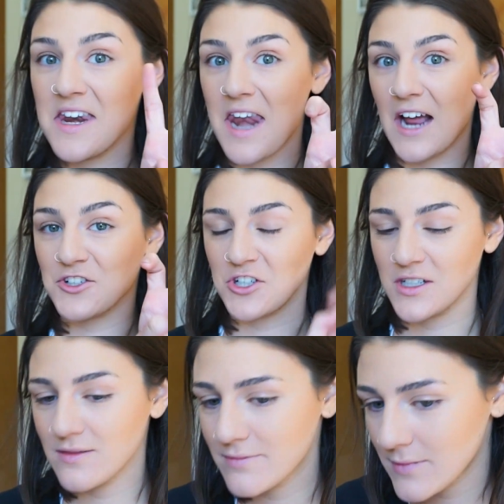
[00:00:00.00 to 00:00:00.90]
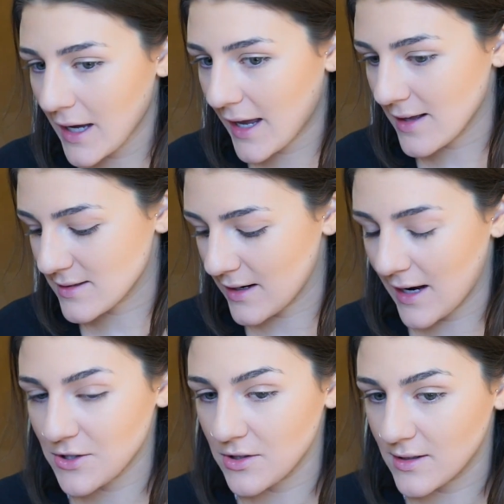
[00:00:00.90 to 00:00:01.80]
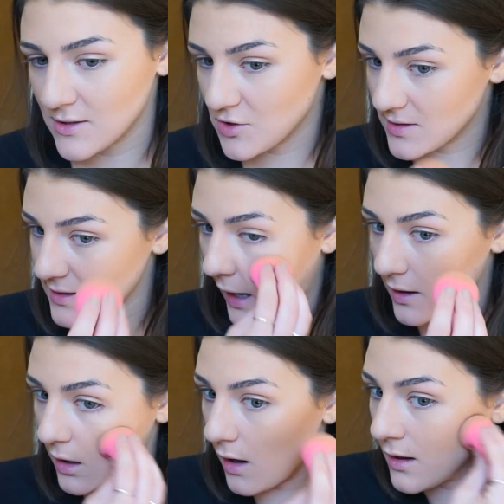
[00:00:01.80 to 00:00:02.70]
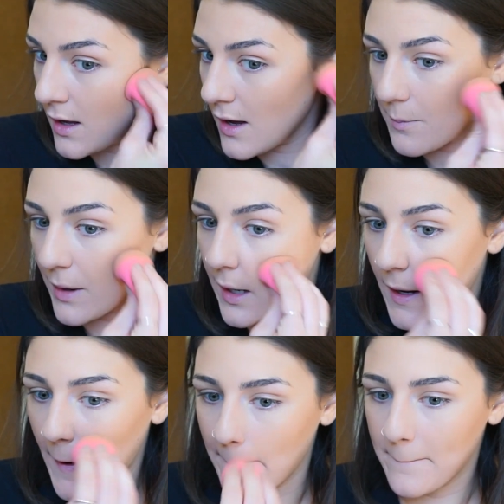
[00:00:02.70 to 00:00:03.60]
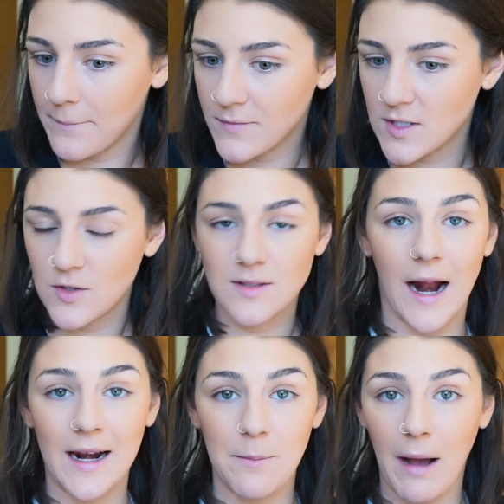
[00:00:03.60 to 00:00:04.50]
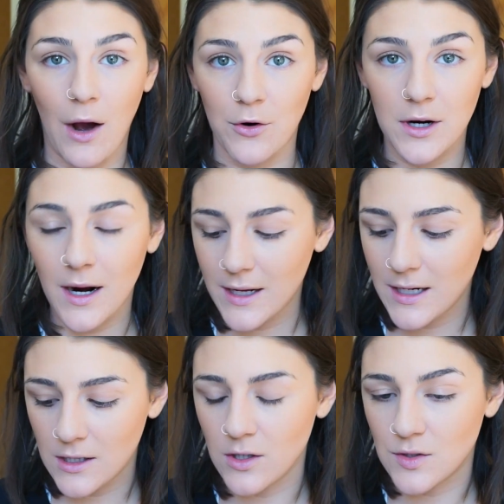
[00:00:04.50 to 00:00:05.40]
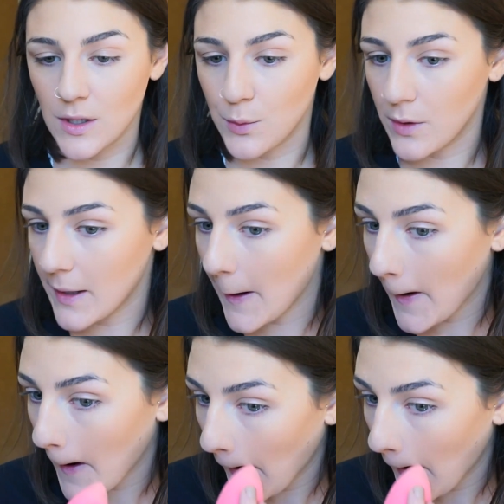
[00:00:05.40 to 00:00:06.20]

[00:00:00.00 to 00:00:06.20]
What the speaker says: natural. I can't say natural because it's just not at all. But since there's not any powder on it, it looks like really good.